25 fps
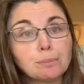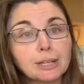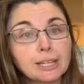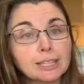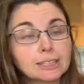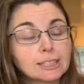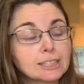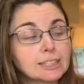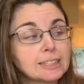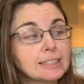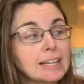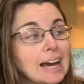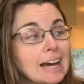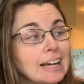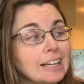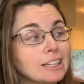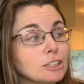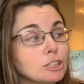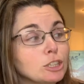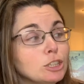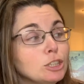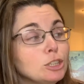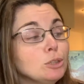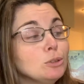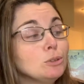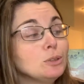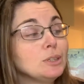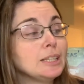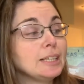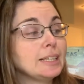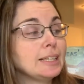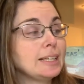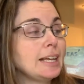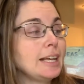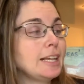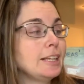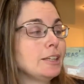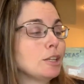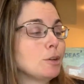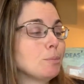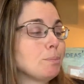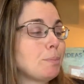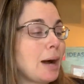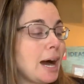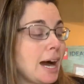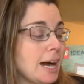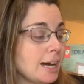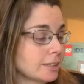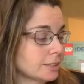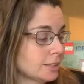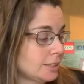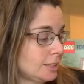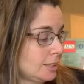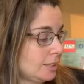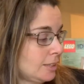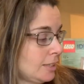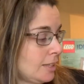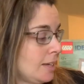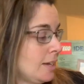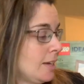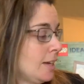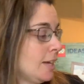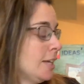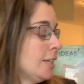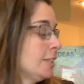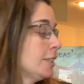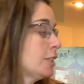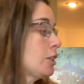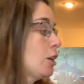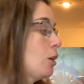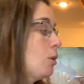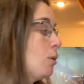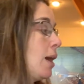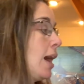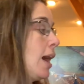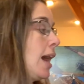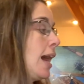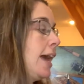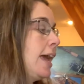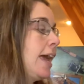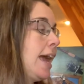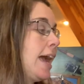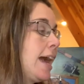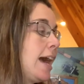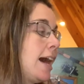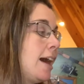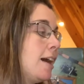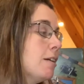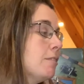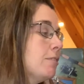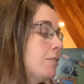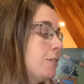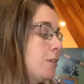because it's not included in the box. So I have